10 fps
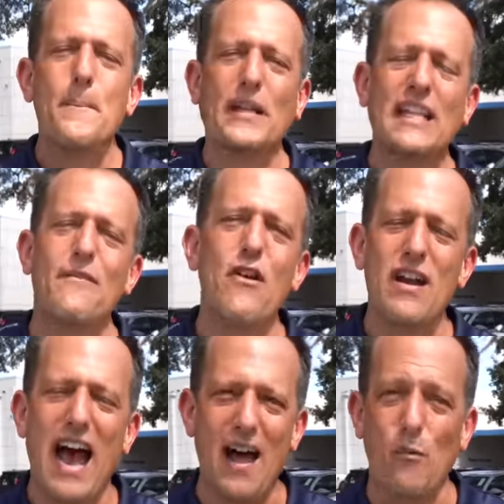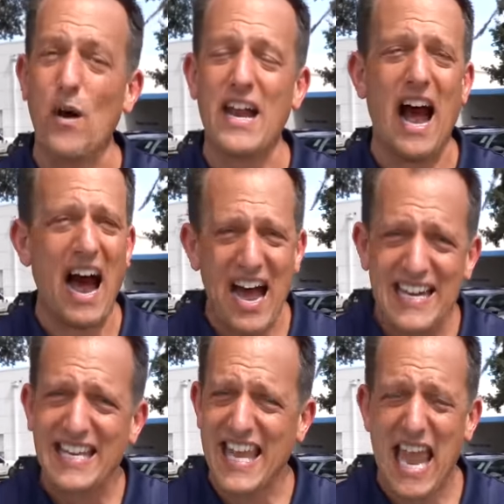Believe it or not, when
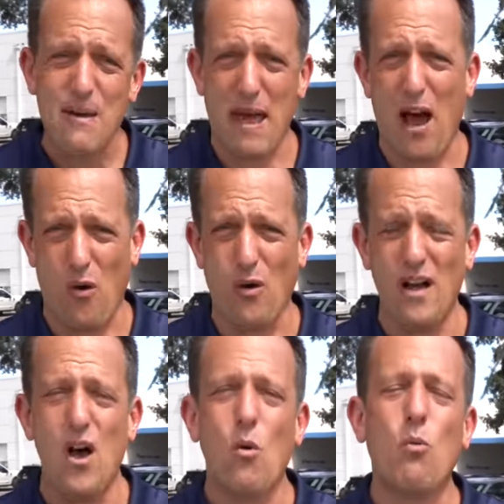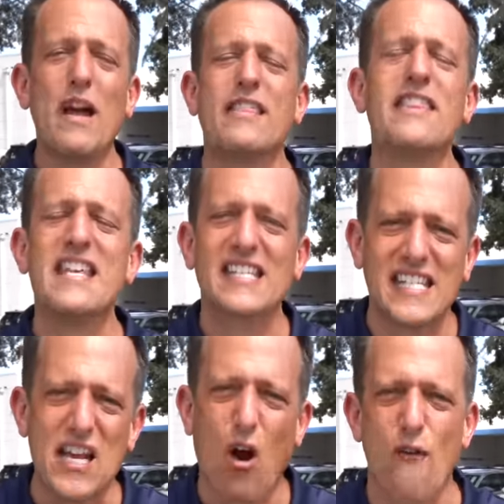Honda came out with the
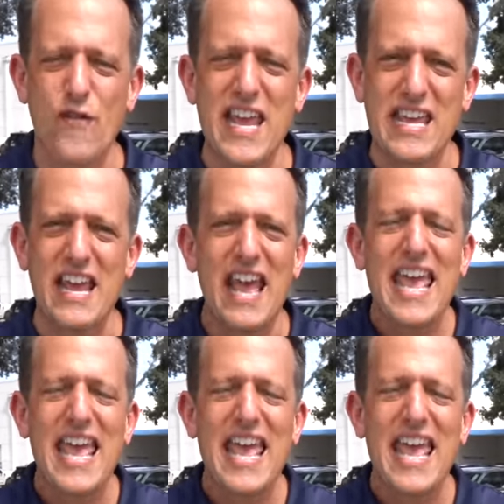C R V,